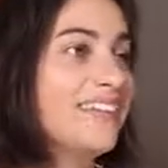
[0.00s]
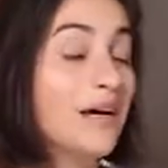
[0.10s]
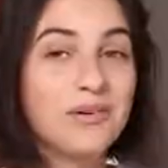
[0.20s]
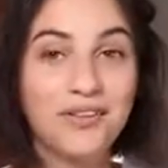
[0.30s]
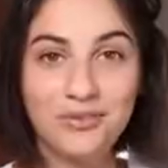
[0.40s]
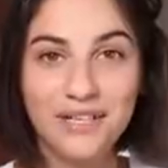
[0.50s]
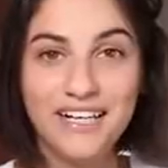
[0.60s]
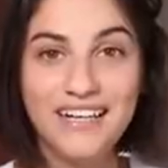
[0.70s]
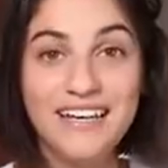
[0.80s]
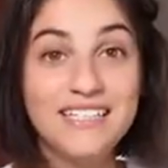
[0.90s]
Number
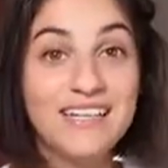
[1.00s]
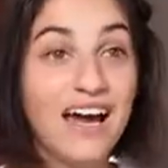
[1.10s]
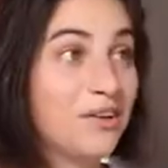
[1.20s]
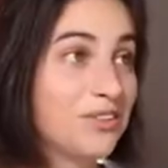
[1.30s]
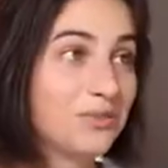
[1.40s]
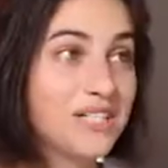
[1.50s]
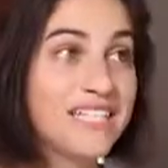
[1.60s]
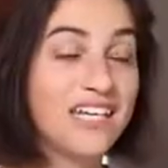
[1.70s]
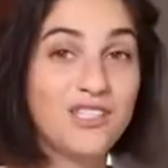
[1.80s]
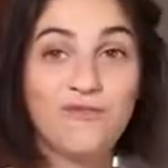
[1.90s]
3, it's how to
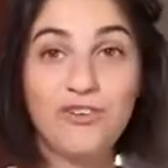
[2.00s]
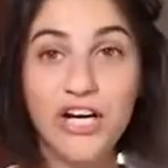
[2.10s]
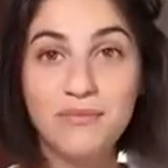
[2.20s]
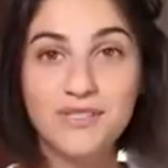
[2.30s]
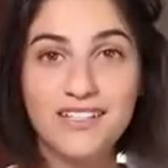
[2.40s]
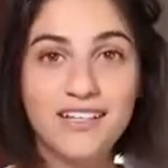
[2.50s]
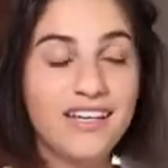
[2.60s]
resize frames.